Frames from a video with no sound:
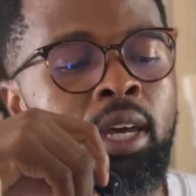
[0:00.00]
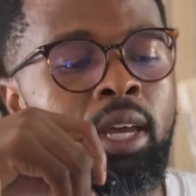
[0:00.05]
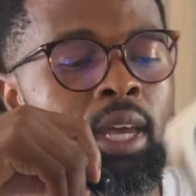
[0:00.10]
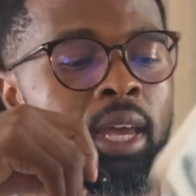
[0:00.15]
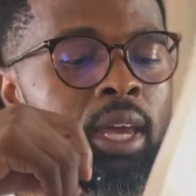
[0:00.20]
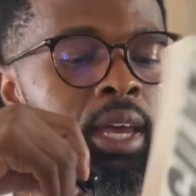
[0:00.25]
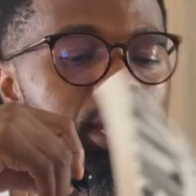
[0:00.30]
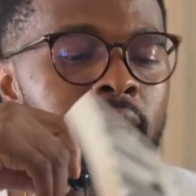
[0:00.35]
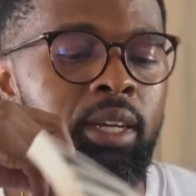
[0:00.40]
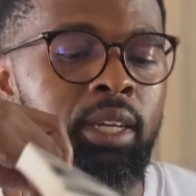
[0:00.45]

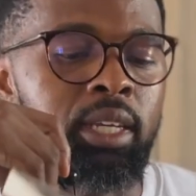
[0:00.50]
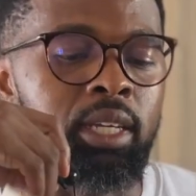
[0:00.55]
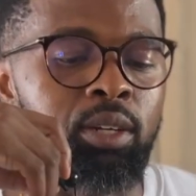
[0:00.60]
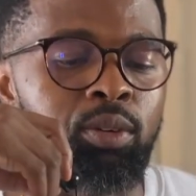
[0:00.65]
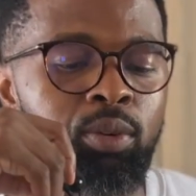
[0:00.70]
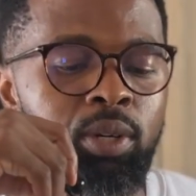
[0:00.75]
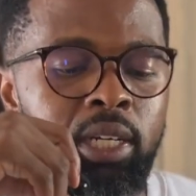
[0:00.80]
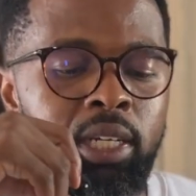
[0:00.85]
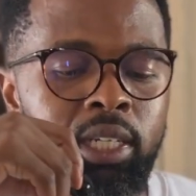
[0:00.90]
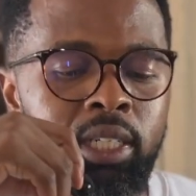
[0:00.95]
And he
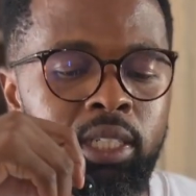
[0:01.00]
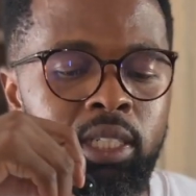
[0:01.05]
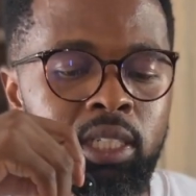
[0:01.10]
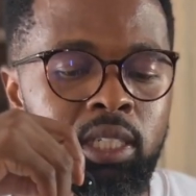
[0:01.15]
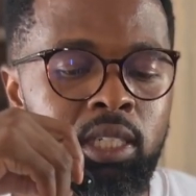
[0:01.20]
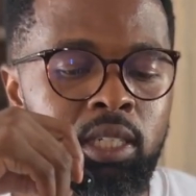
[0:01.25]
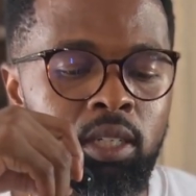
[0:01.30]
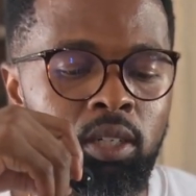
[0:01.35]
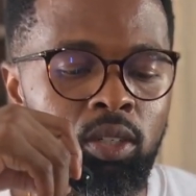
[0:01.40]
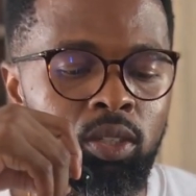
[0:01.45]
really
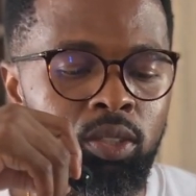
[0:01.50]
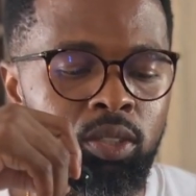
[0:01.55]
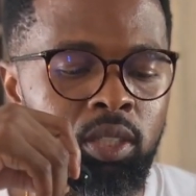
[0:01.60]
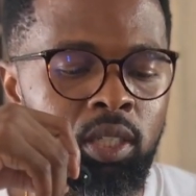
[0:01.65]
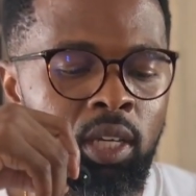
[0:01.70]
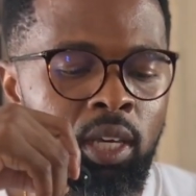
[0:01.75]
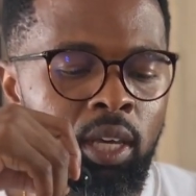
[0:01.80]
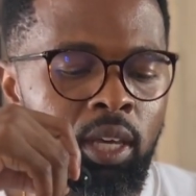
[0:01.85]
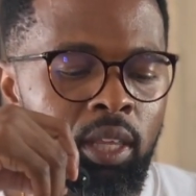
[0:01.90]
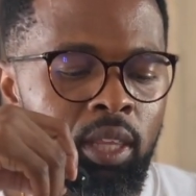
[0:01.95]
distills
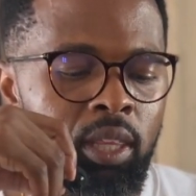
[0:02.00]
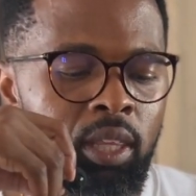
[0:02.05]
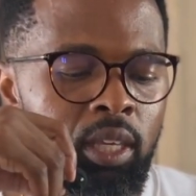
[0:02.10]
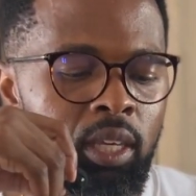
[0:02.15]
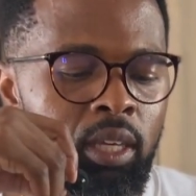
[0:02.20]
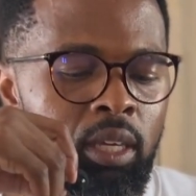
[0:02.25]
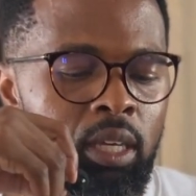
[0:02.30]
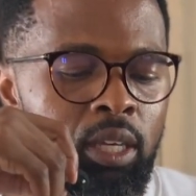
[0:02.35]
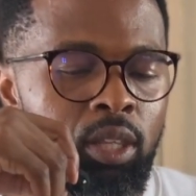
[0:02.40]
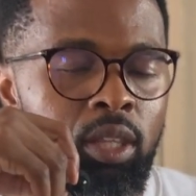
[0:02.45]

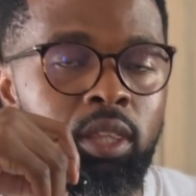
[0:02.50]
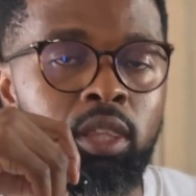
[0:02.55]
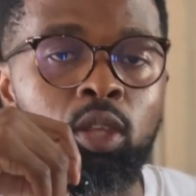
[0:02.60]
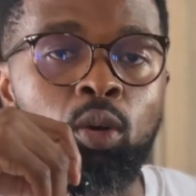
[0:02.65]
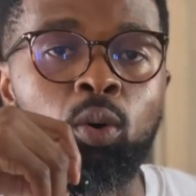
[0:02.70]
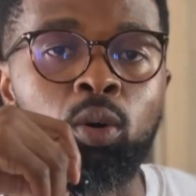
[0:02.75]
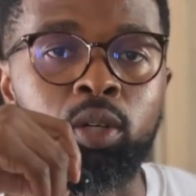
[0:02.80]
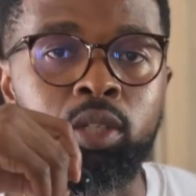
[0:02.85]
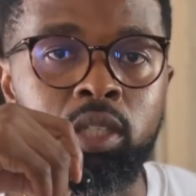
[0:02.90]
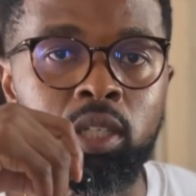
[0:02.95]
the
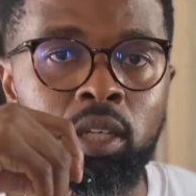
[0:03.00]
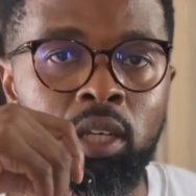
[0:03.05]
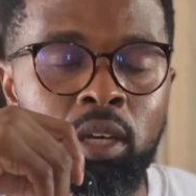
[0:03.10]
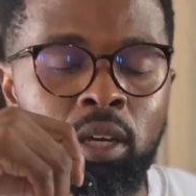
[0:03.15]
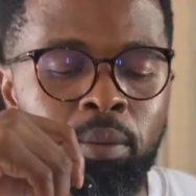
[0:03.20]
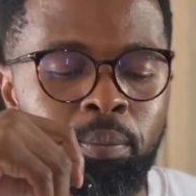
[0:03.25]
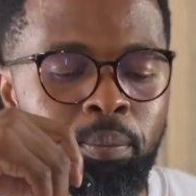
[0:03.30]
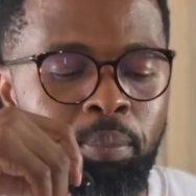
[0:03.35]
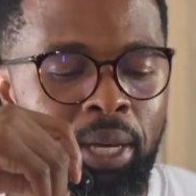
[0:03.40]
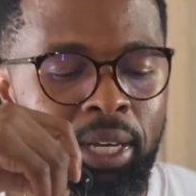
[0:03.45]
thought
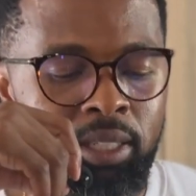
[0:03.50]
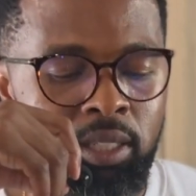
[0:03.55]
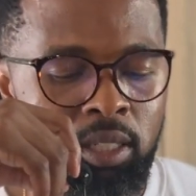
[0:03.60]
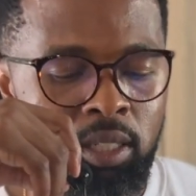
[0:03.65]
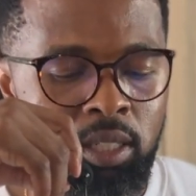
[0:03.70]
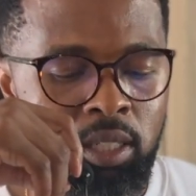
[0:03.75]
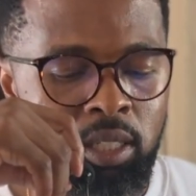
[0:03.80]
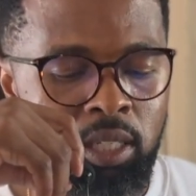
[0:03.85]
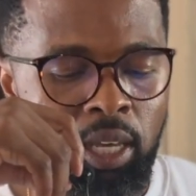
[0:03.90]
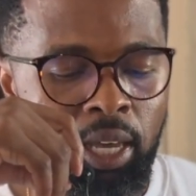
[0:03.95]

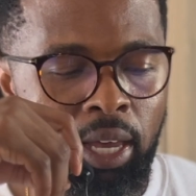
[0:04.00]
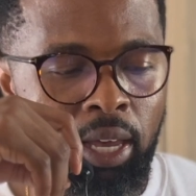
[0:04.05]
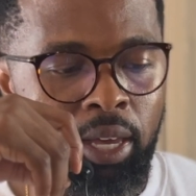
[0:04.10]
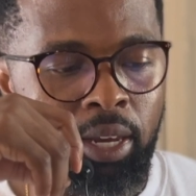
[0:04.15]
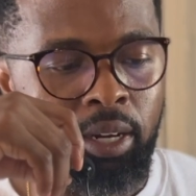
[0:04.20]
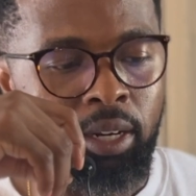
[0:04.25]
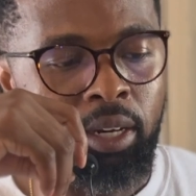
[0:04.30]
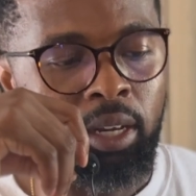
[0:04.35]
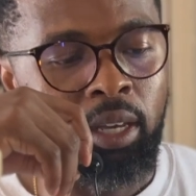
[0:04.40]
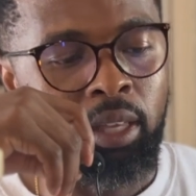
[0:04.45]
patterns
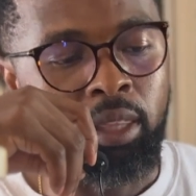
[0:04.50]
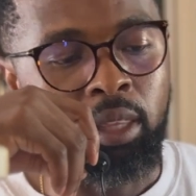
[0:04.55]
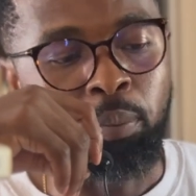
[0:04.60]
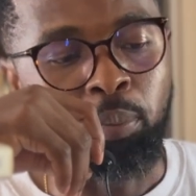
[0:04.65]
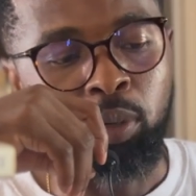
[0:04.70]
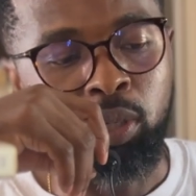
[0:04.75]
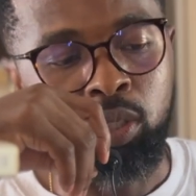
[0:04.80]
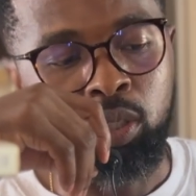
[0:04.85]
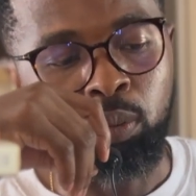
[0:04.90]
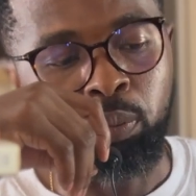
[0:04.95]
and the
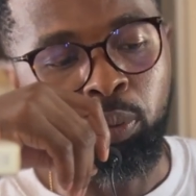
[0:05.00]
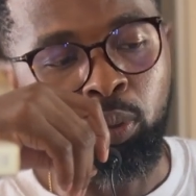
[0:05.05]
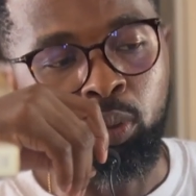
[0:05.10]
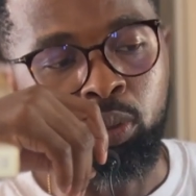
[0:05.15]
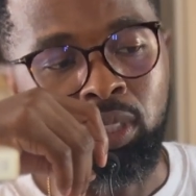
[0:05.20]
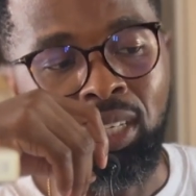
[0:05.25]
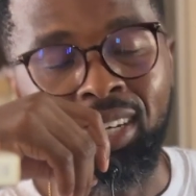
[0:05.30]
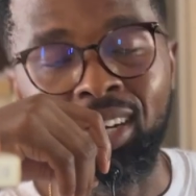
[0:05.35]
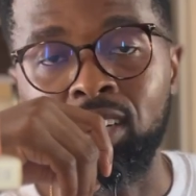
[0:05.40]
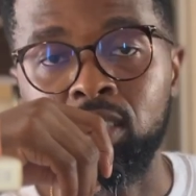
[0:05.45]
principles
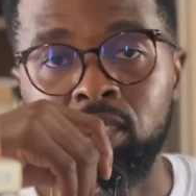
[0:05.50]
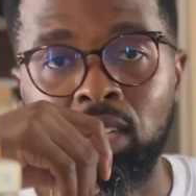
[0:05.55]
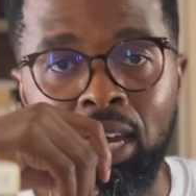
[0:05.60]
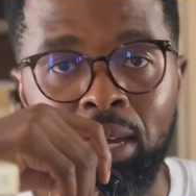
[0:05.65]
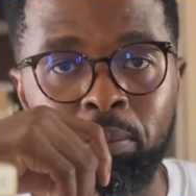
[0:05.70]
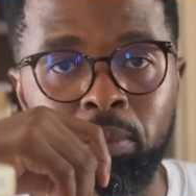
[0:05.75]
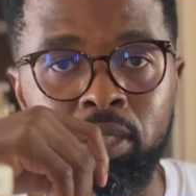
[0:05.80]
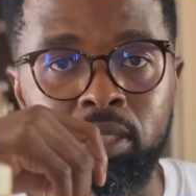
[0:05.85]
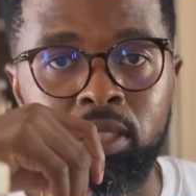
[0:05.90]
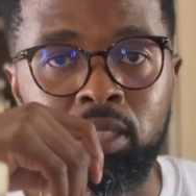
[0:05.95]
that are
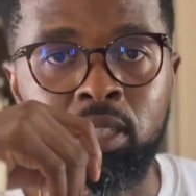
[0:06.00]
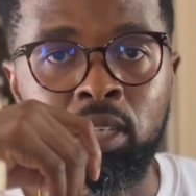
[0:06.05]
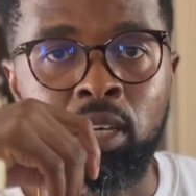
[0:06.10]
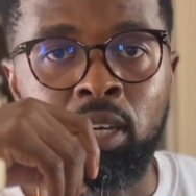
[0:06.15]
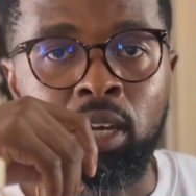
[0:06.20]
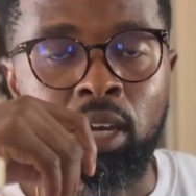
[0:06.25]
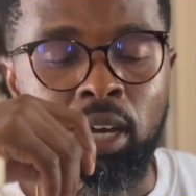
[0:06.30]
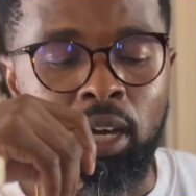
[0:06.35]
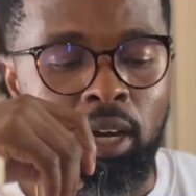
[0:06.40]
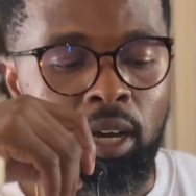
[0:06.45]
timeless,
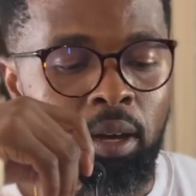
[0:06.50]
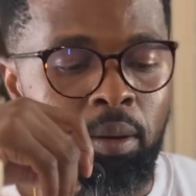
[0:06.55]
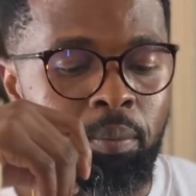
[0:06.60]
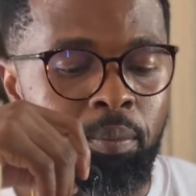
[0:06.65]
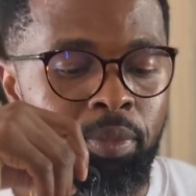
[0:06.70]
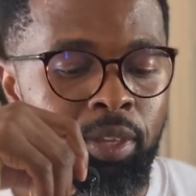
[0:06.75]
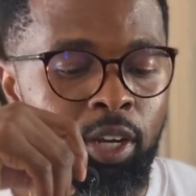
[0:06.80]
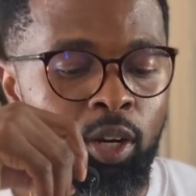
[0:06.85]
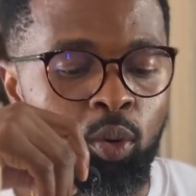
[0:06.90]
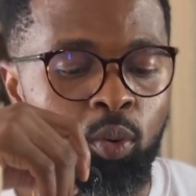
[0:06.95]

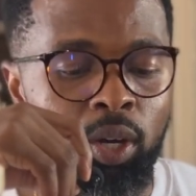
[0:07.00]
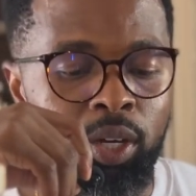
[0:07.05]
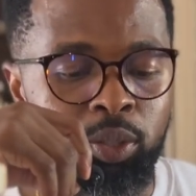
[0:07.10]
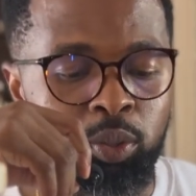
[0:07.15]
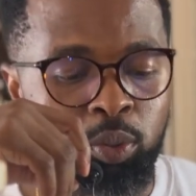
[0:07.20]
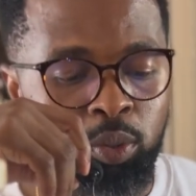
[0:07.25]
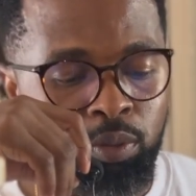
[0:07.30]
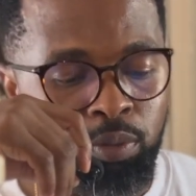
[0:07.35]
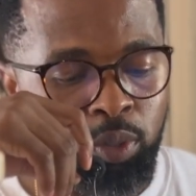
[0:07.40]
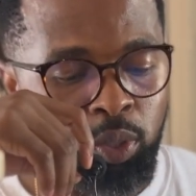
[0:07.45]
that are quite
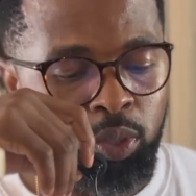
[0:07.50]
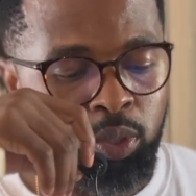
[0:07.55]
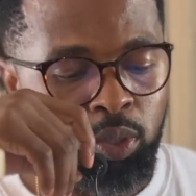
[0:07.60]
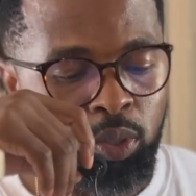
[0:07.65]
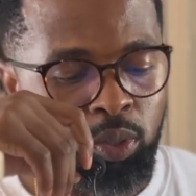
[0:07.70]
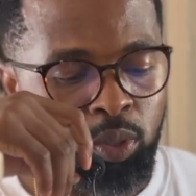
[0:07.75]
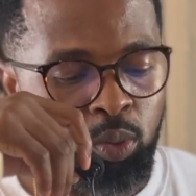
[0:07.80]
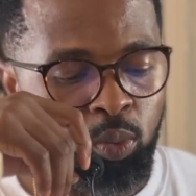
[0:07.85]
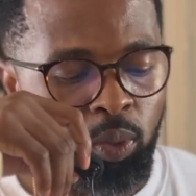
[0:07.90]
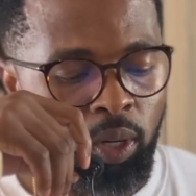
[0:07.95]
universal
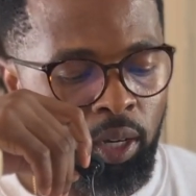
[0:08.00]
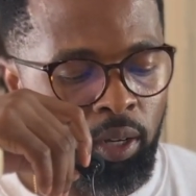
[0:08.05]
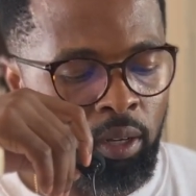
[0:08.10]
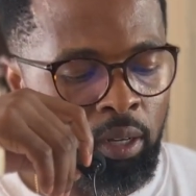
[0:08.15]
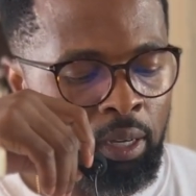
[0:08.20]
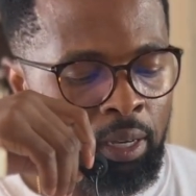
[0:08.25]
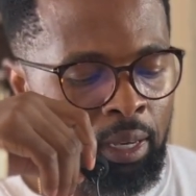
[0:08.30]
as well.